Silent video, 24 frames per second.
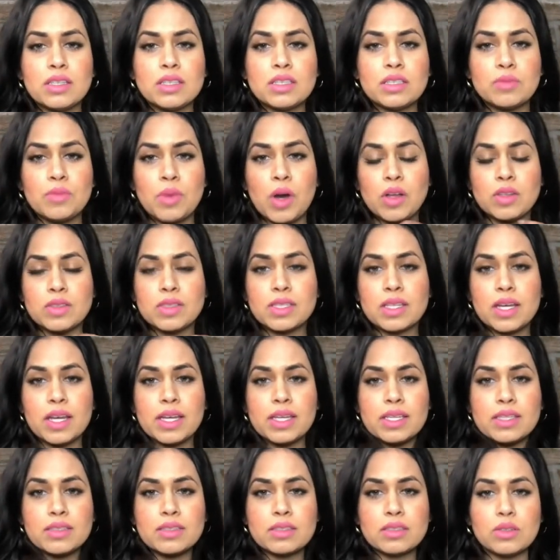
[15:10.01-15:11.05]
a small
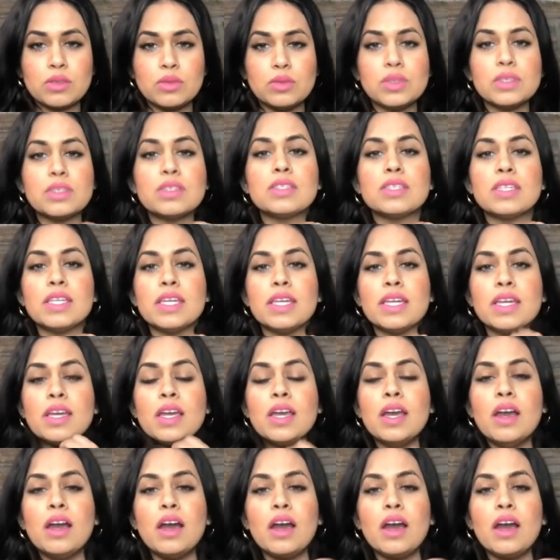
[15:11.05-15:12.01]
size, so we'll see.